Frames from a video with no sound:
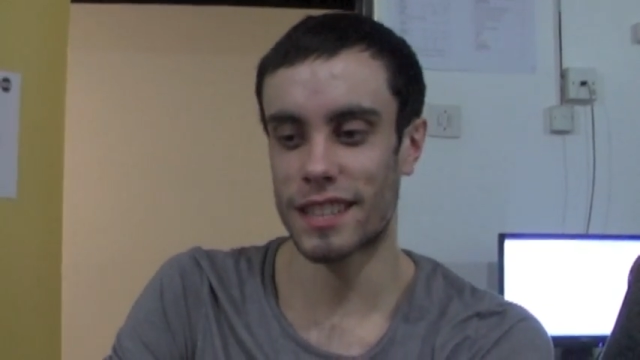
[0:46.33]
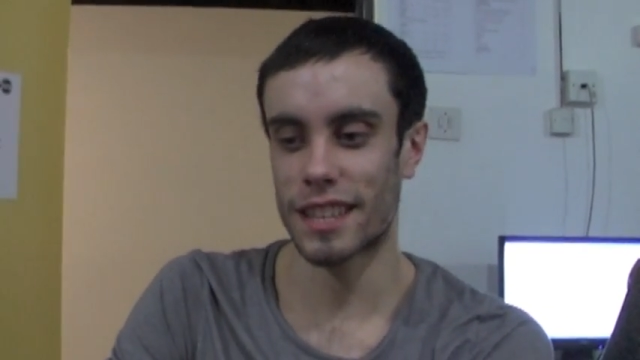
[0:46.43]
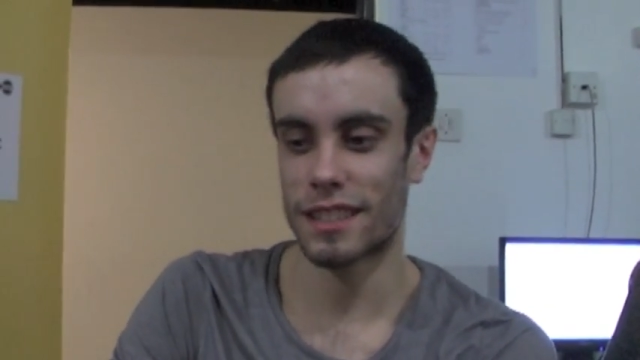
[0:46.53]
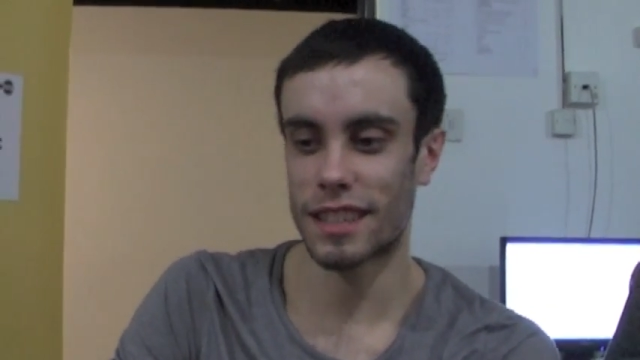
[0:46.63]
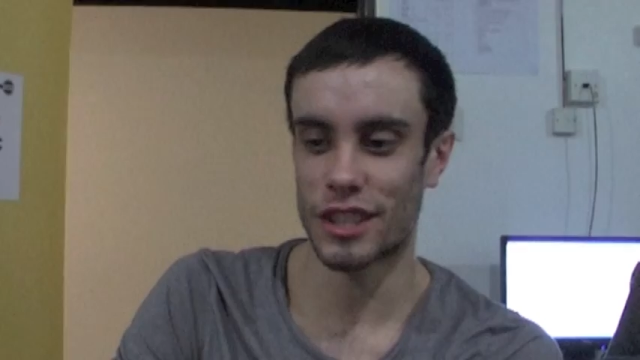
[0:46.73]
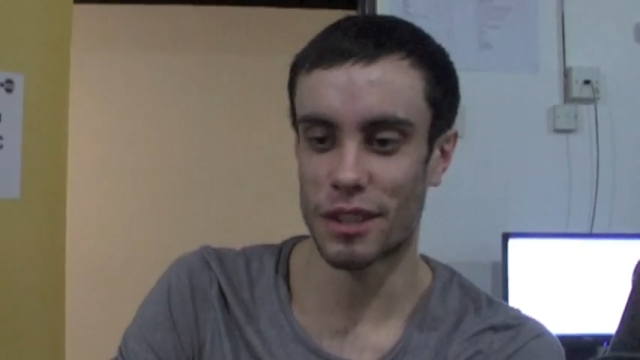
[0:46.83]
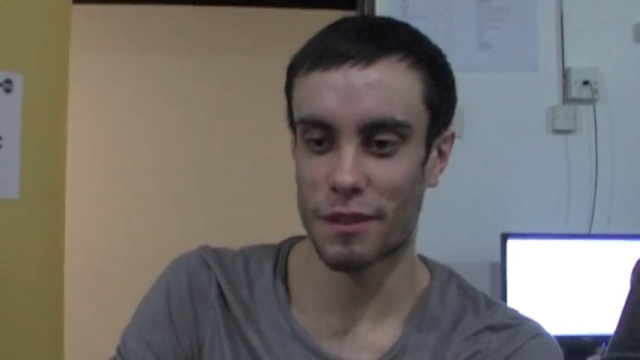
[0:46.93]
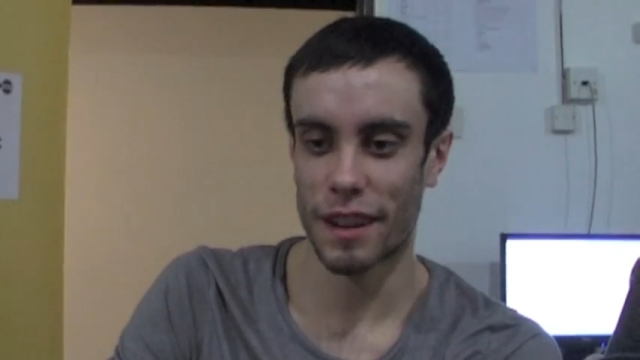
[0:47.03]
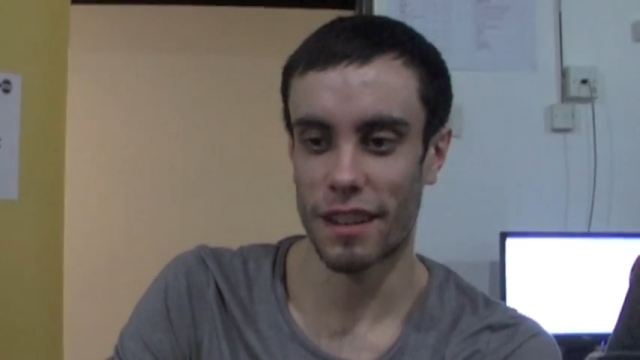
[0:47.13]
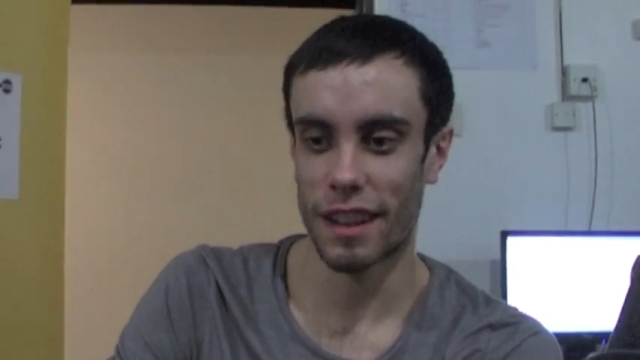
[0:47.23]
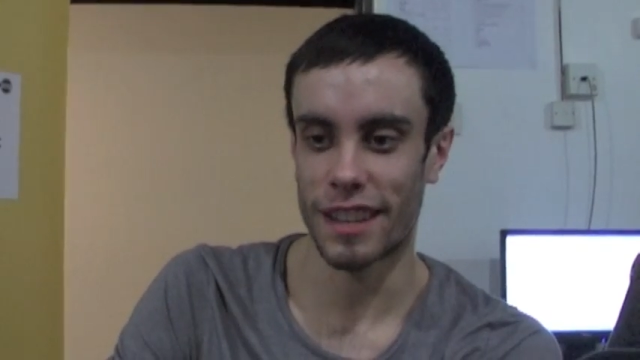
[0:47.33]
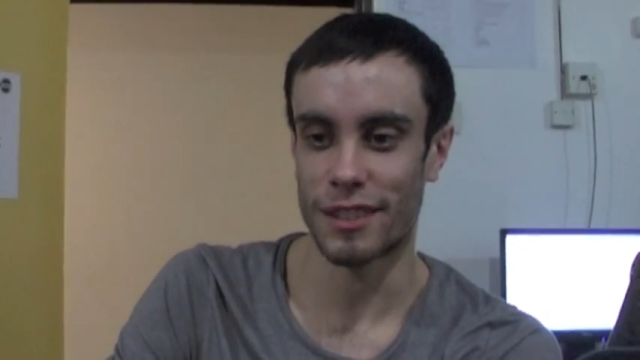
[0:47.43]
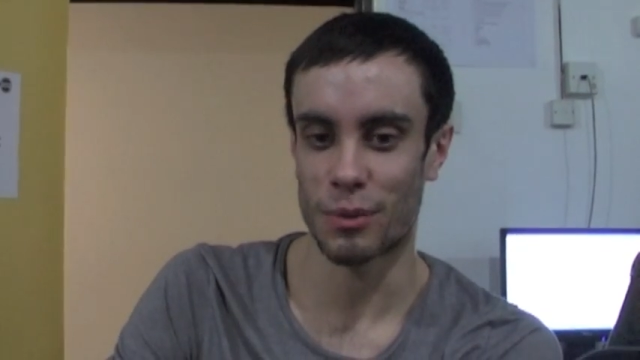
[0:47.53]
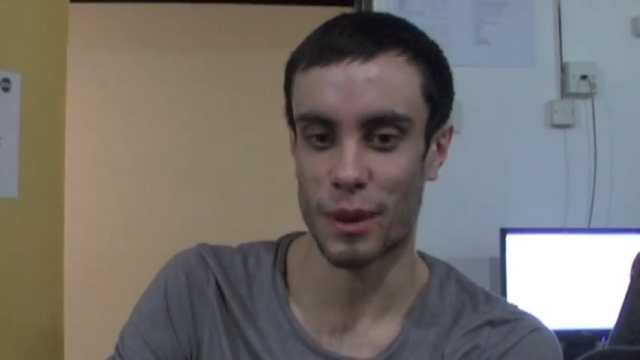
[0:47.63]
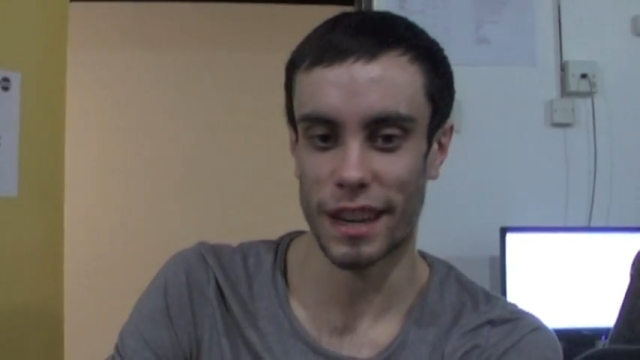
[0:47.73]
that I just feel
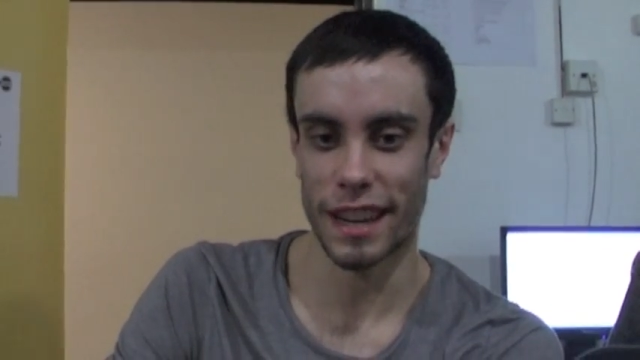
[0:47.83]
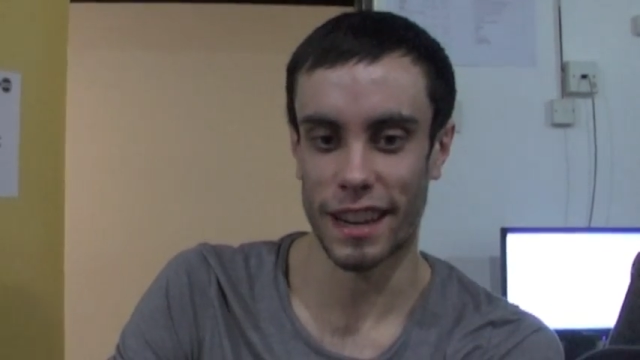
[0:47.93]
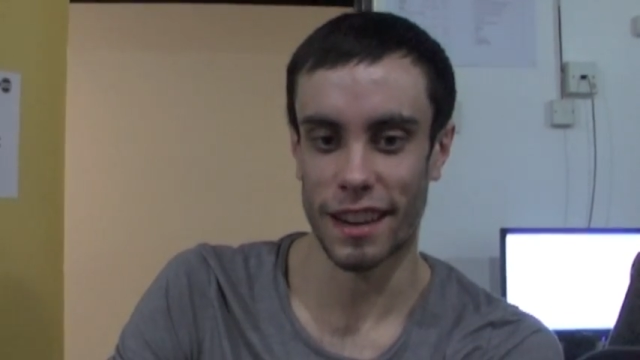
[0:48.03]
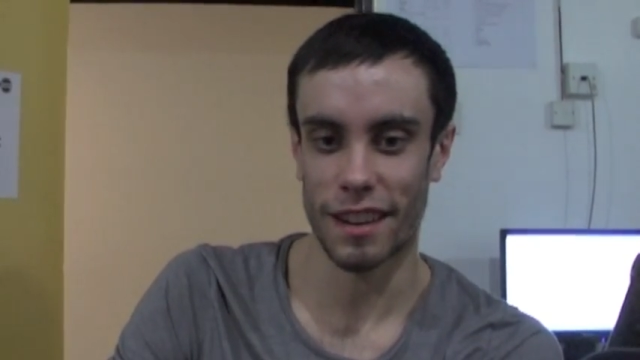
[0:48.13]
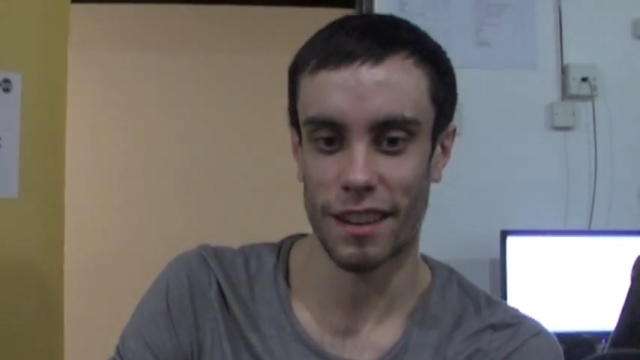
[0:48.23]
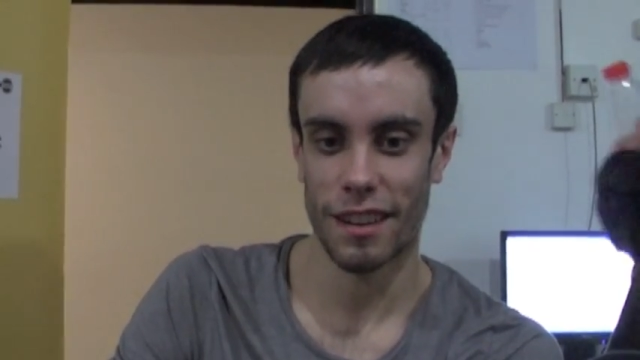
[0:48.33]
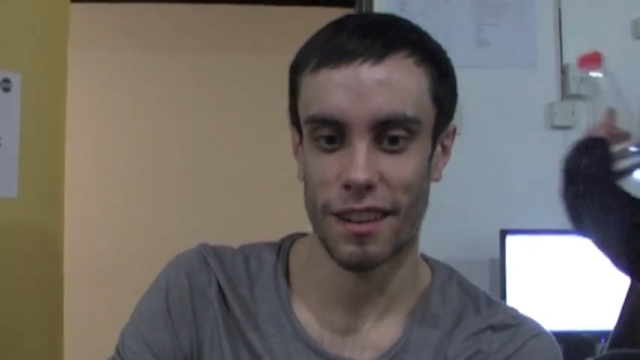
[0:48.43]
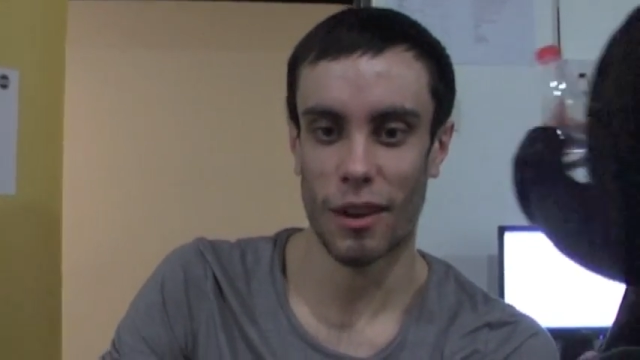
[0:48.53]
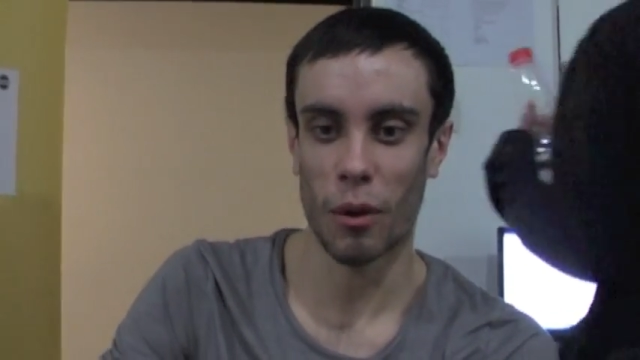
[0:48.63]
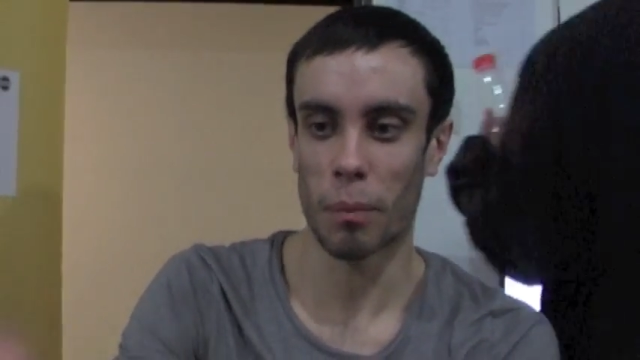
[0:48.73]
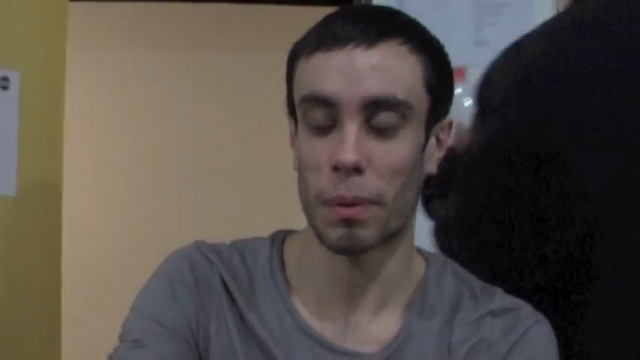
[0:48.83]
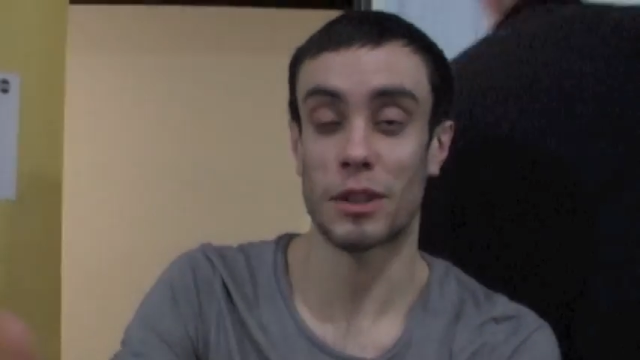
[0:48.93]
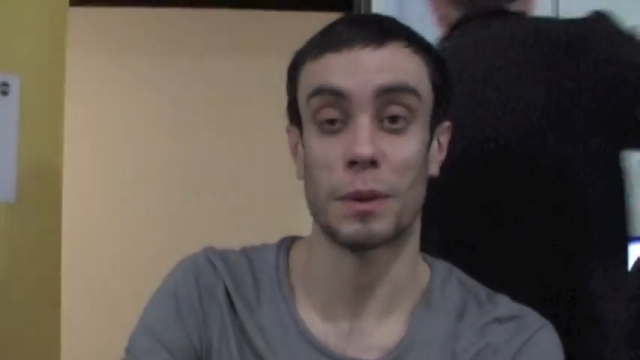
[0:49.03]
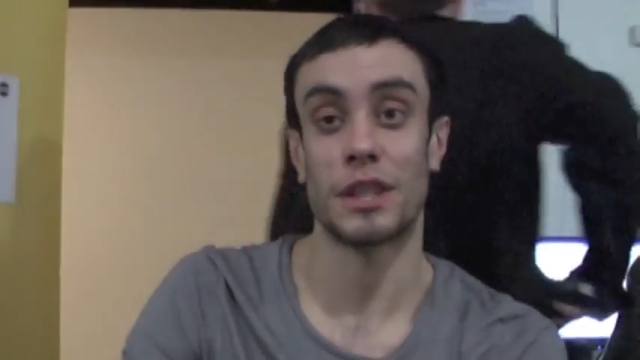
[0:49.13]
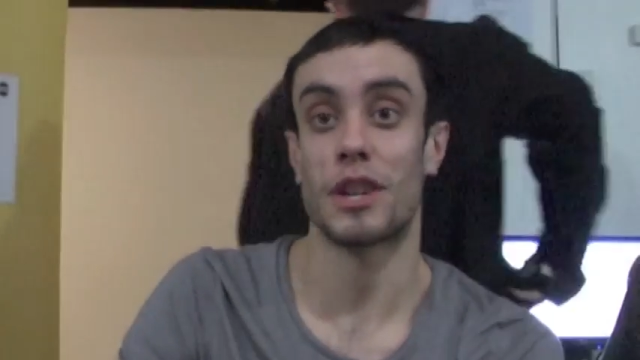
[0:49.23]
is really open
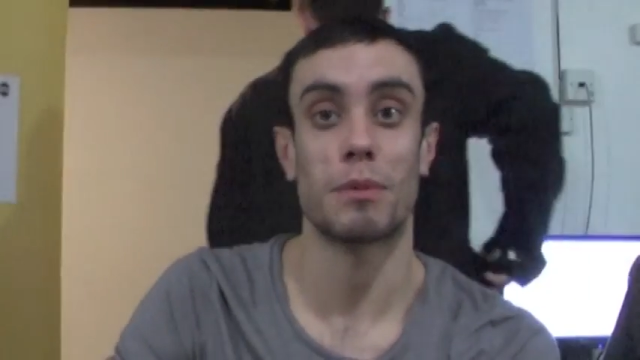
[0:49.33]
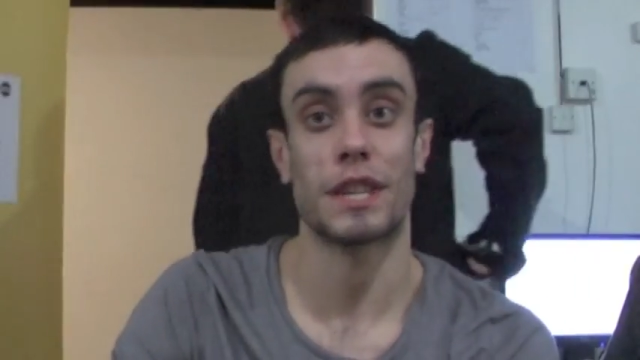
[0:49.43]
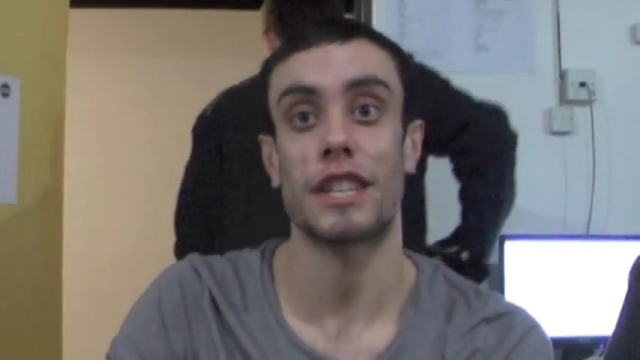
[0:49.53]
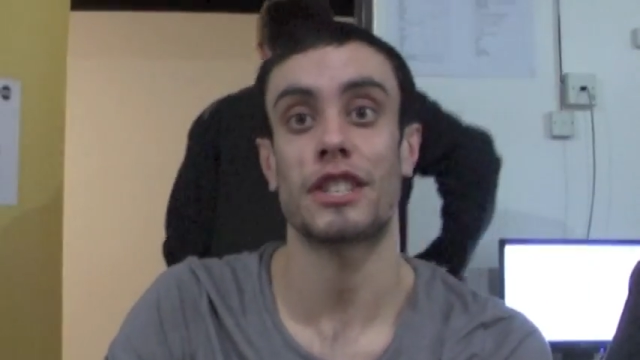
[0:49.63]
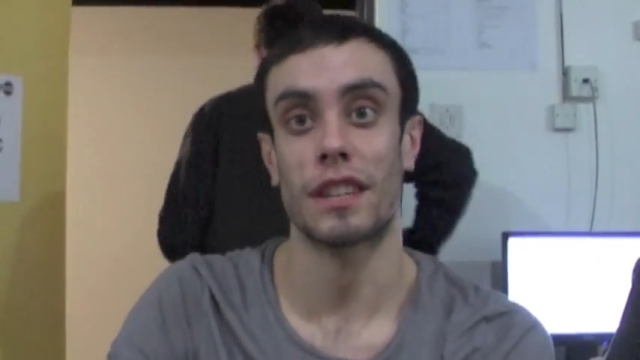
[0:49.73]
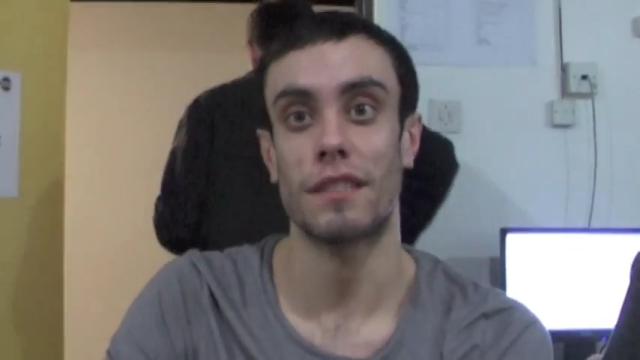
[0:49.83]
to interpretation.